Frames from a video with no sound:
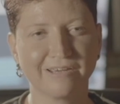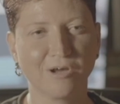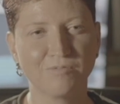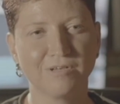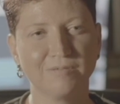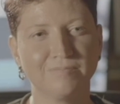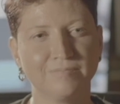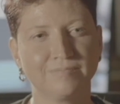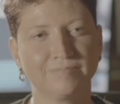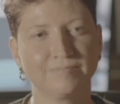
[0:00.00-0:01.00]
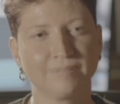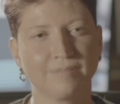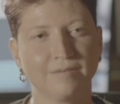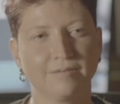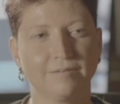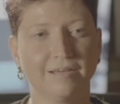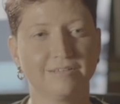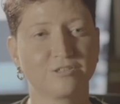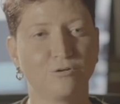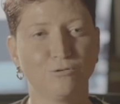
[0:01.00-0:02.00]
help them. Yeah,
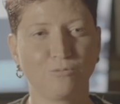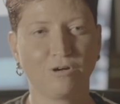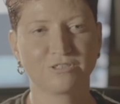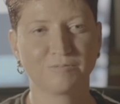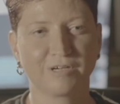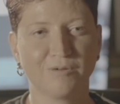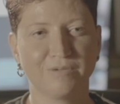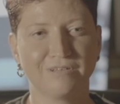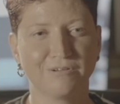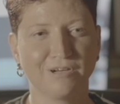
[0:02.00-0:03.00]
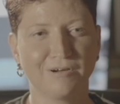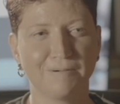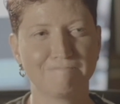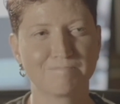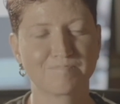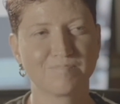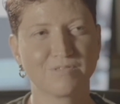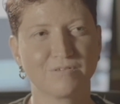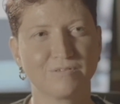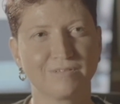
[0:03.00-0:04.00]
it's cool to watch them come in.
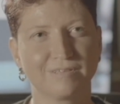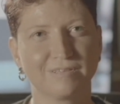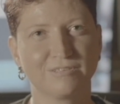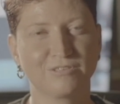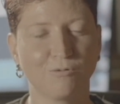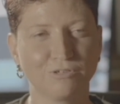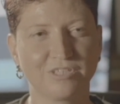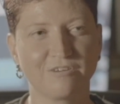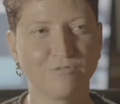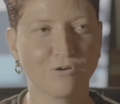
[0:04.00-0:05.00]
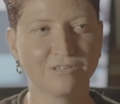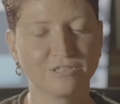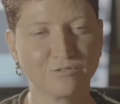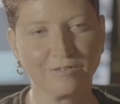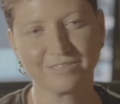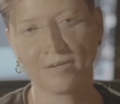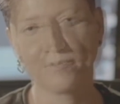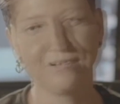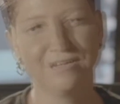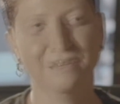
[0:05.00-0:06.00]
So we'll take vocalists, for
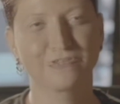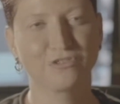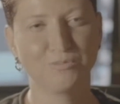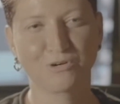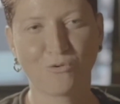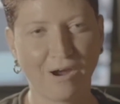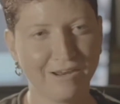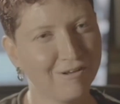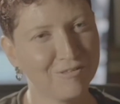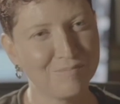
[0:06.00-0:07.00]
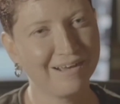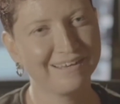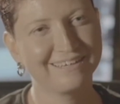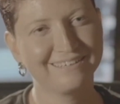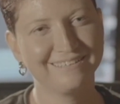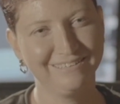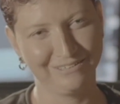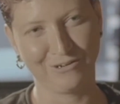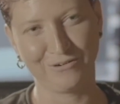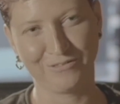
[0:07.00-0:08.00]
example. They're super quiet on the mic. You
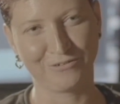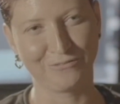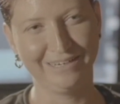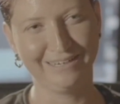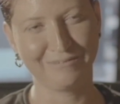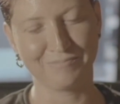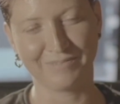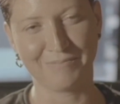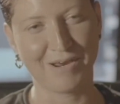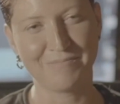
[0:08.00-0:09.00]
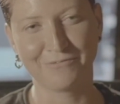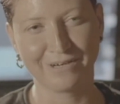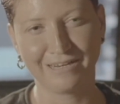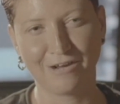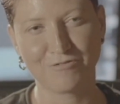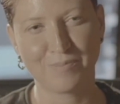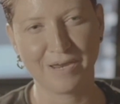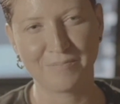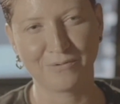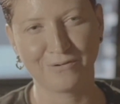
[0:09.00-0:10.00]
know, they might be reading off a
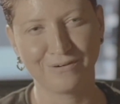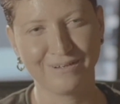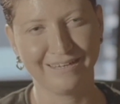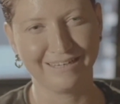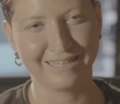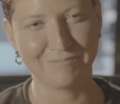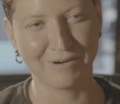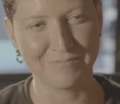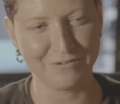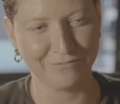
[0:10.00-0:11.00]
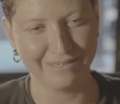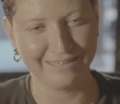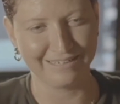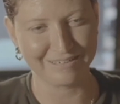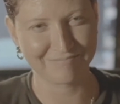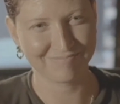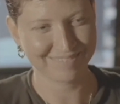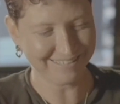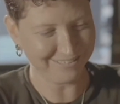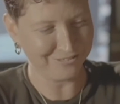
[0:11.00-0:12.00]
paper, and they might be reading,
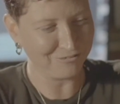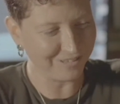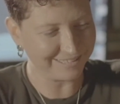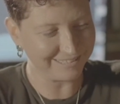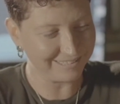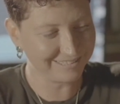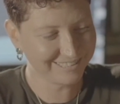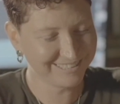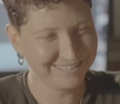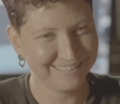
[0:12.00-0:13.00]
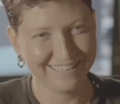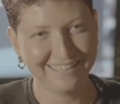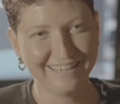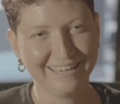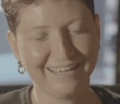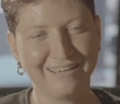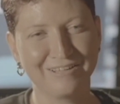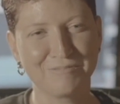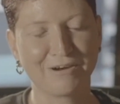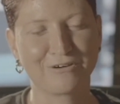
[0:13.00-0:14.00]
you know, like this,
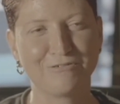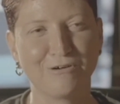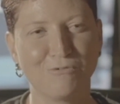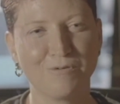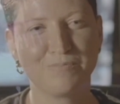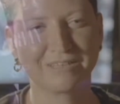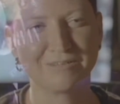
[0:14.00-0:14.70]
and the microphone won't pick